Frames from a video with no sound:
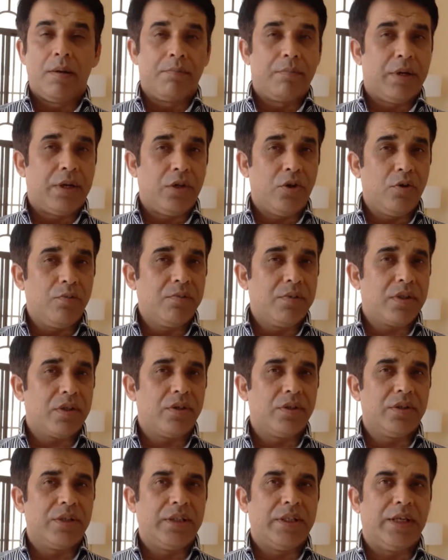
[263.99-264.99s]
But humans,
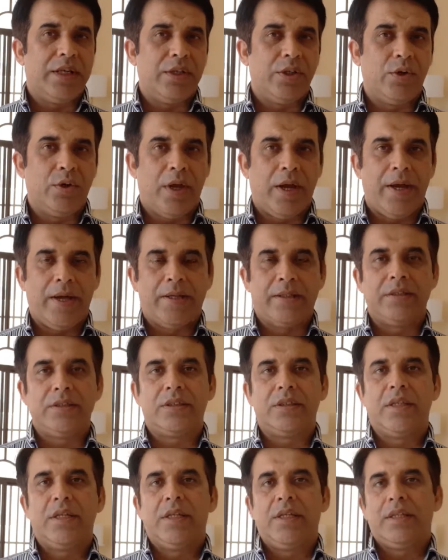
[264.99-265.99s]
on the other
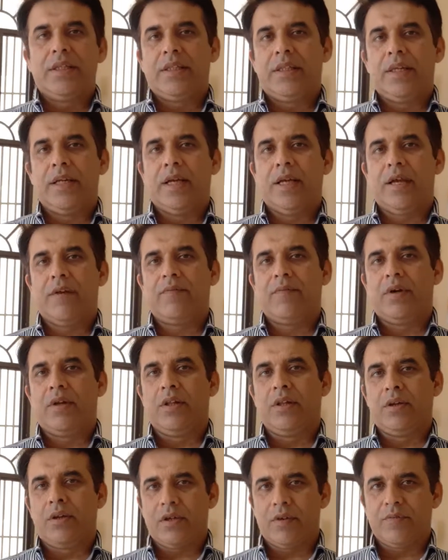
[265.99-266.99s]
hand, they have a
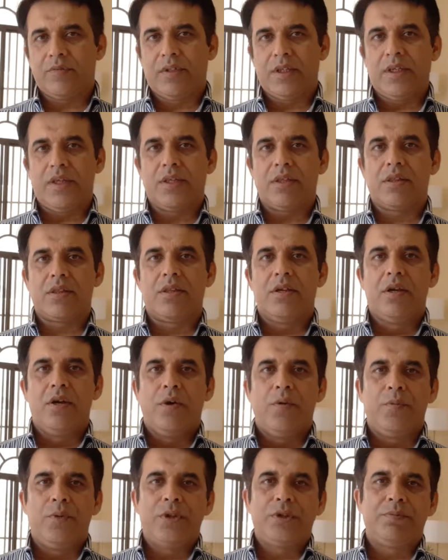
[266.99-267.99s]
lot of things
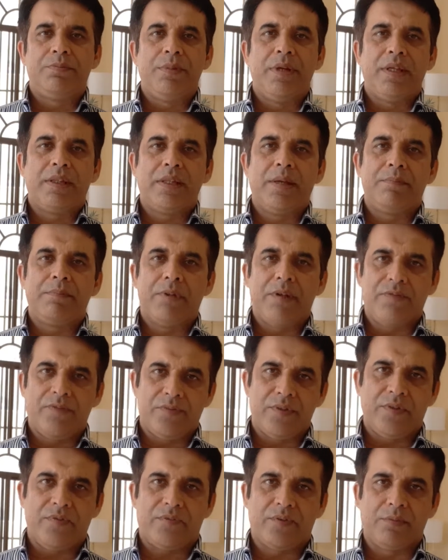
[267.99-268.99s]
which make them
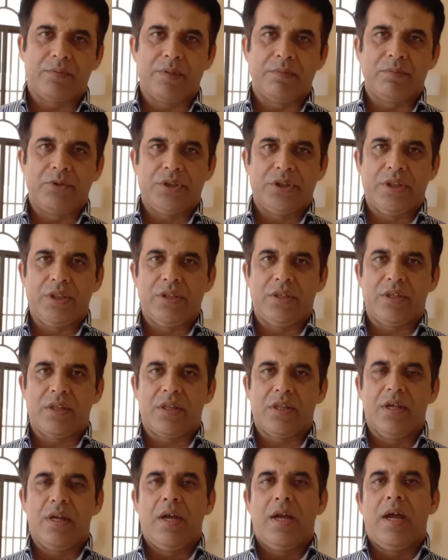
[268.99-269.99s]
different from the
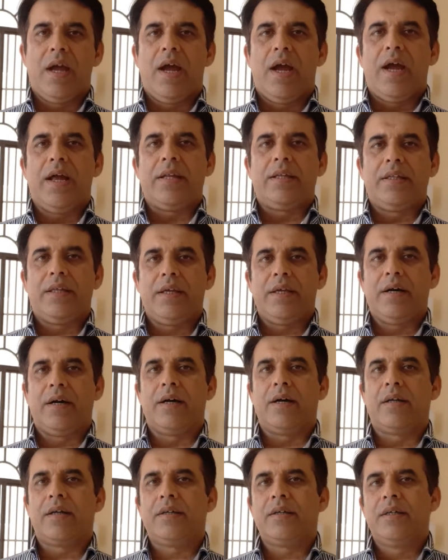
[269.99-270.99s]
machines. And they
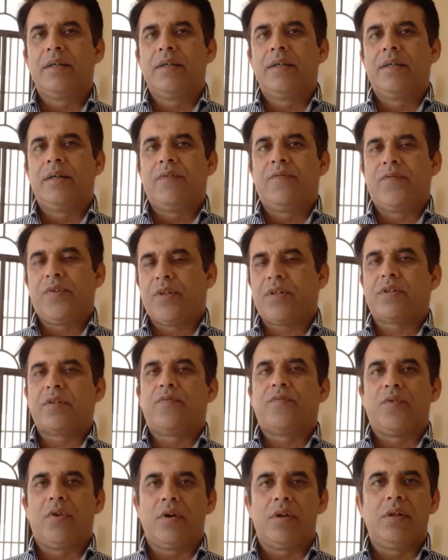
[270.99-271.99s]
are, first
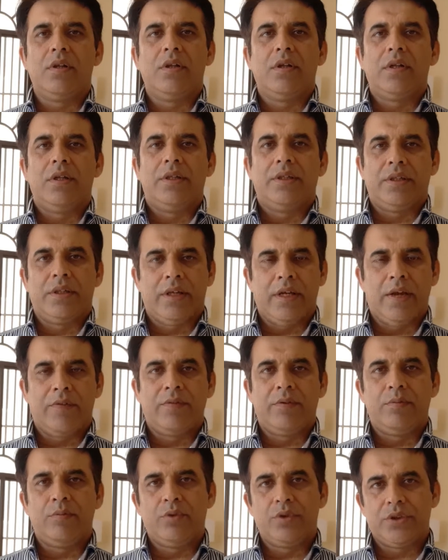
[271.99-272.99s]
of all, they
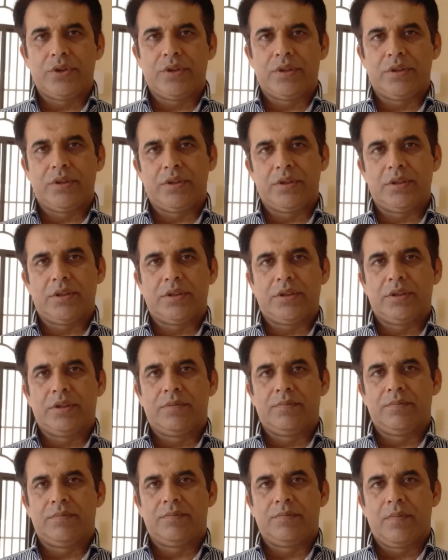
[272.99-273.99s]
have emotions,
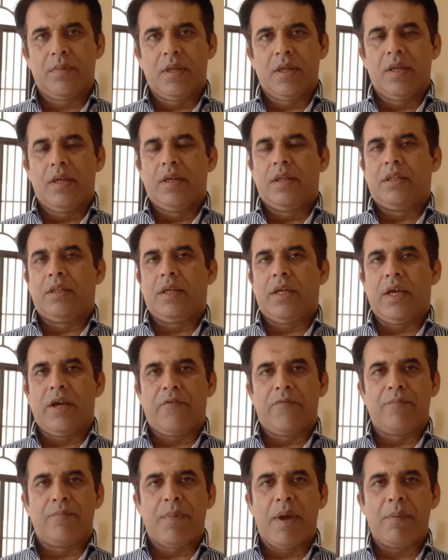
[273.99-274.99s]
they
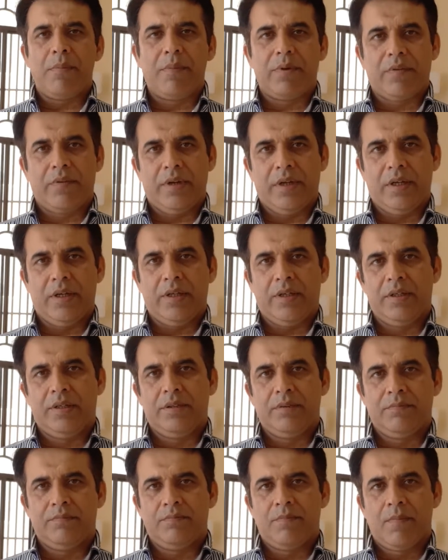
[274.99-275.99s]
have memory,
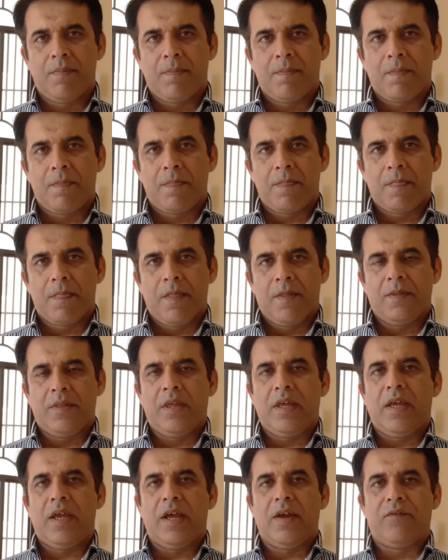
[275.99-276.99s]

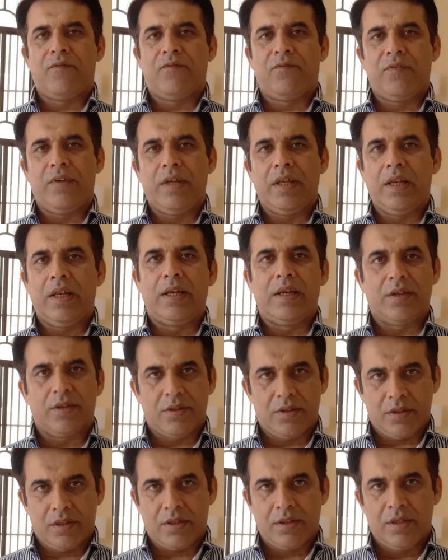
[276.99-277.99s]
they have
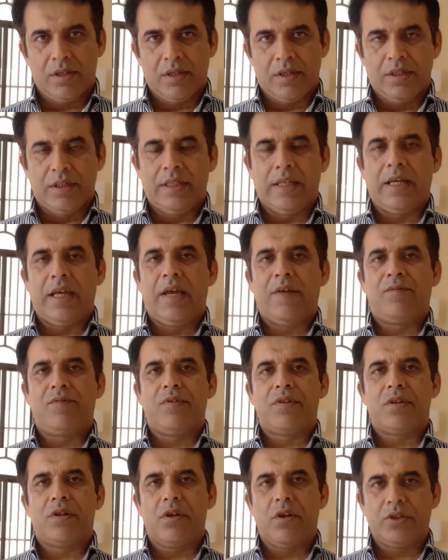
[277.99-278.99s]
feelings, they have
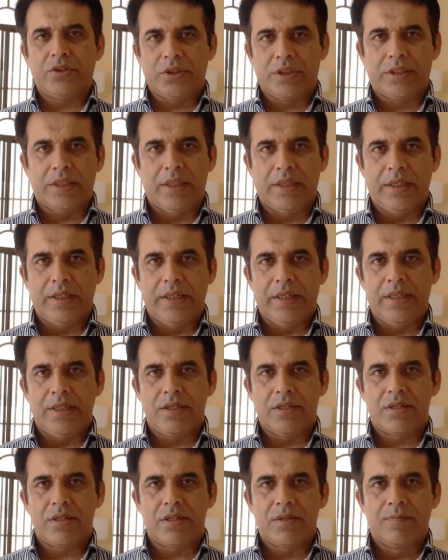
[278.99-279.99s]
physiological
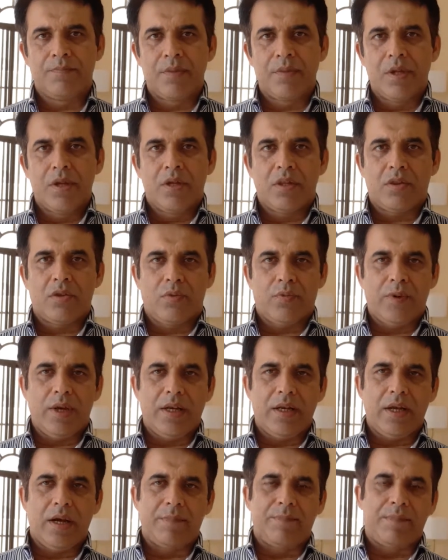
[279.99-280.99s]
needs. So
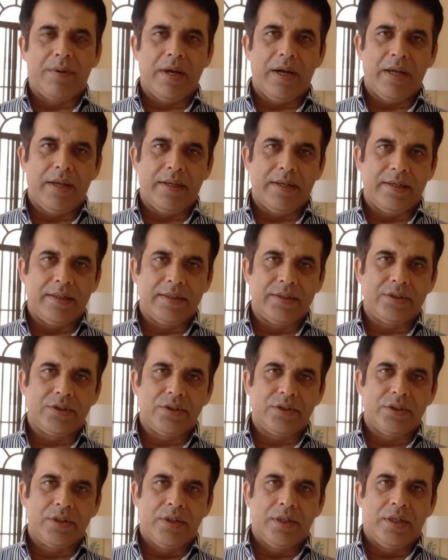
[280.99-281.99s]
when a
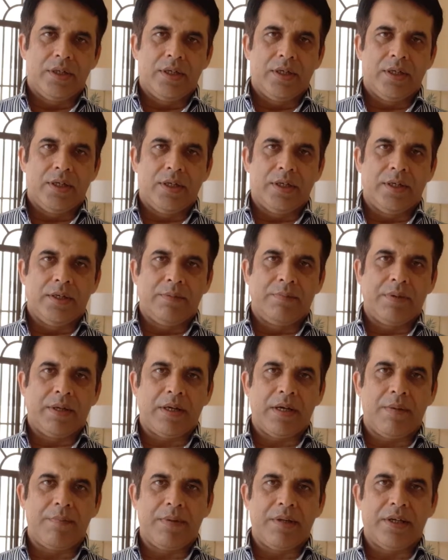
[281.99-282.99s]
pilot
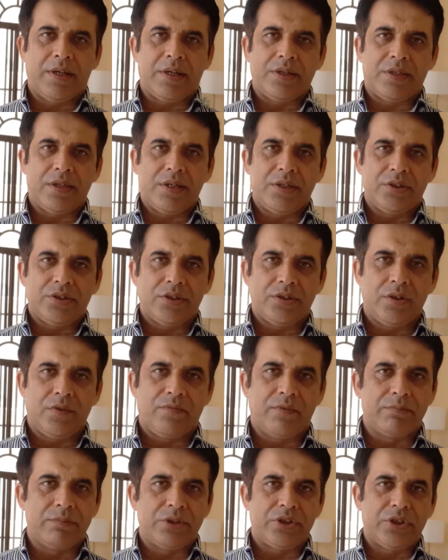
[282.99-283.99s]
become an extension
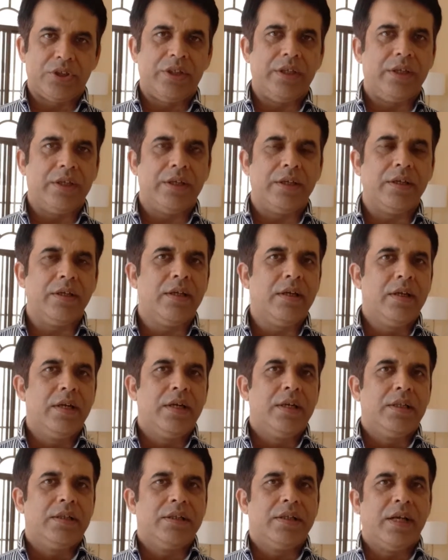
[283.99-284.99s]
of a machine,
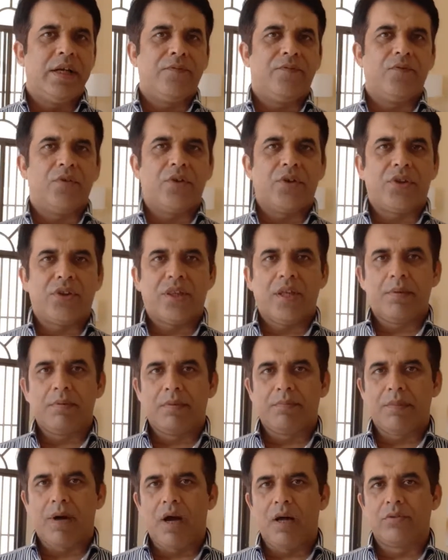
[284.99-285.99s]
that for some
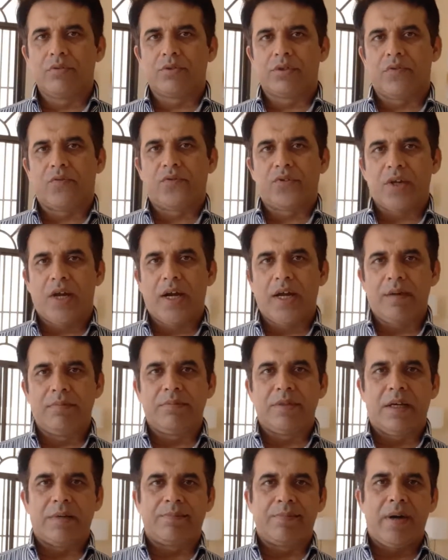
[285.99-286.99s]
amount of
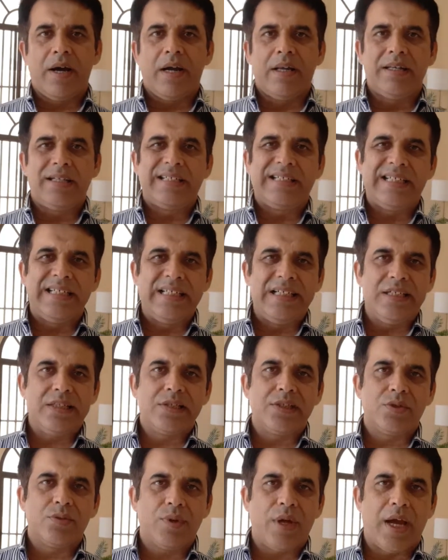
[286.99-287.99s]
time that pilot
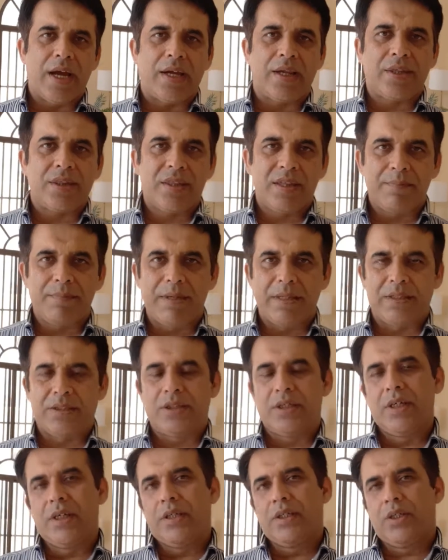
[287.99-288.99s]
needs to
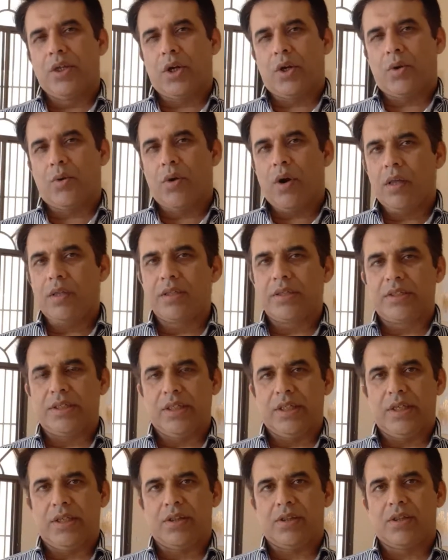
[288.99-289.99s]
exhibit the
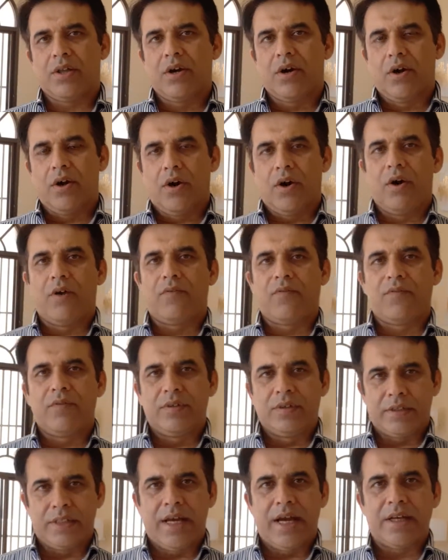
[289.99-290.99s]
qualities of
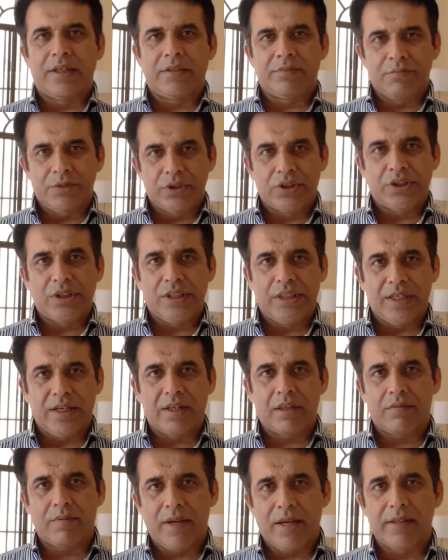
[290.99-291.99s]
that machine
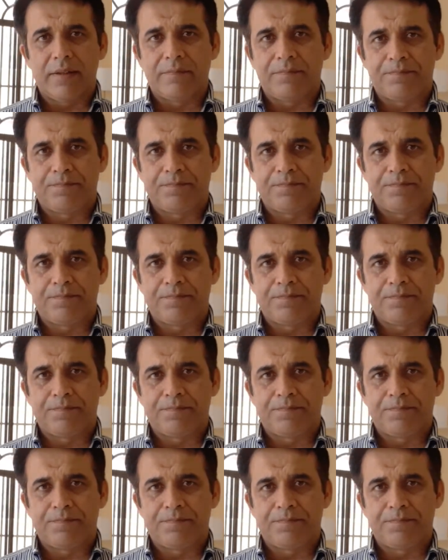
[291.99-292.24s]
as well.